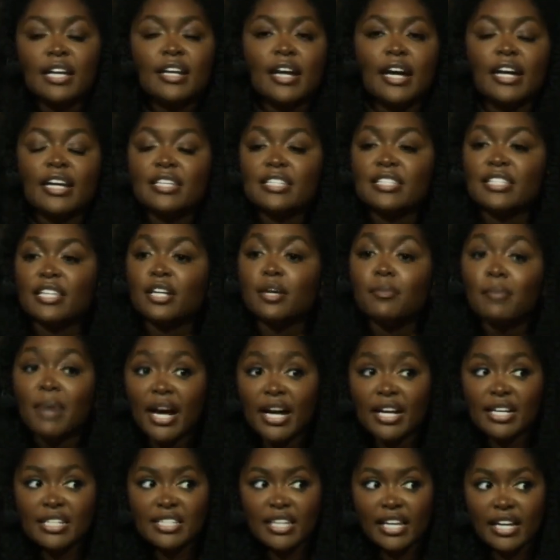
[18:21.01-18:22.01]

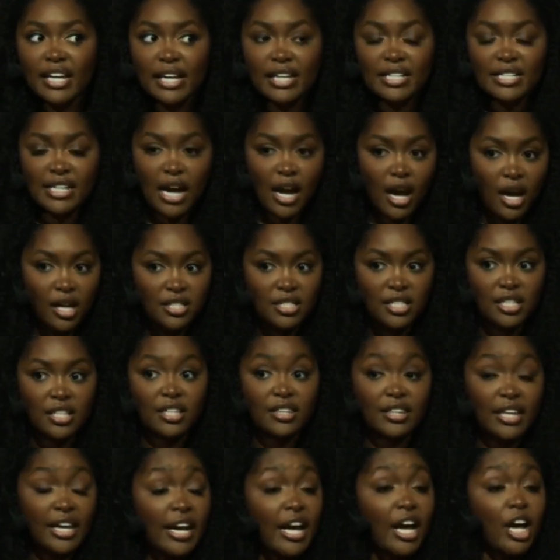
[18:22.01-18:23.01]
Niacinamide is an
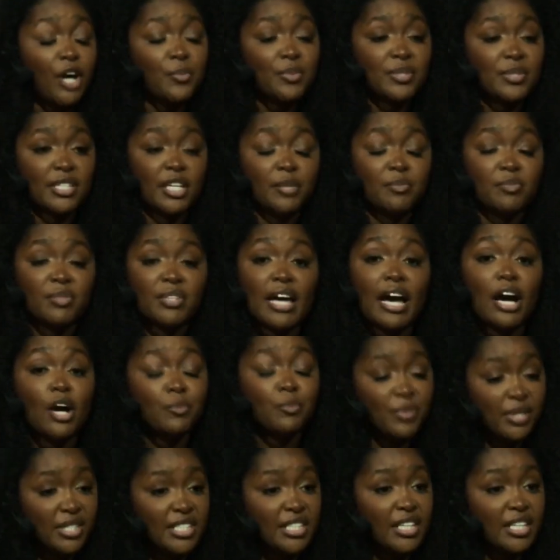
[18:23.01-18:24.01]
antioxidant that helps
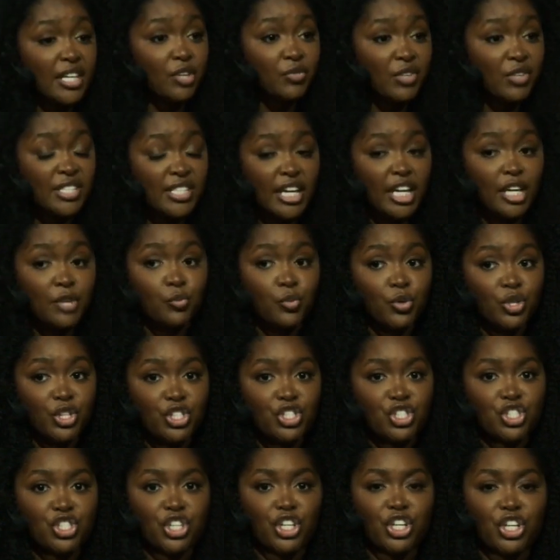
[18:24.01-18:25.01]
help the skin retain
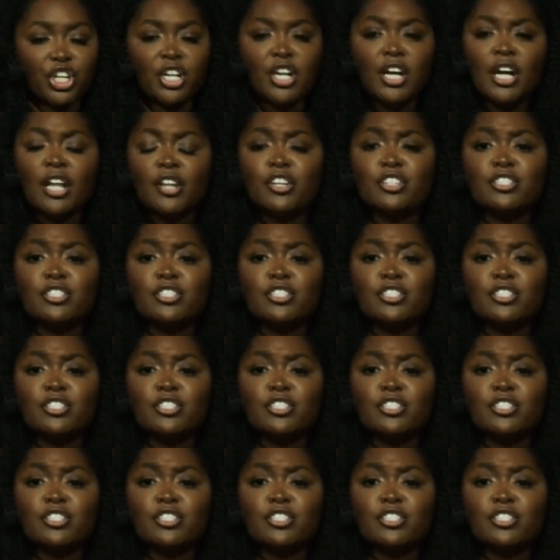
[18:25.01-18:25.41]
moisture.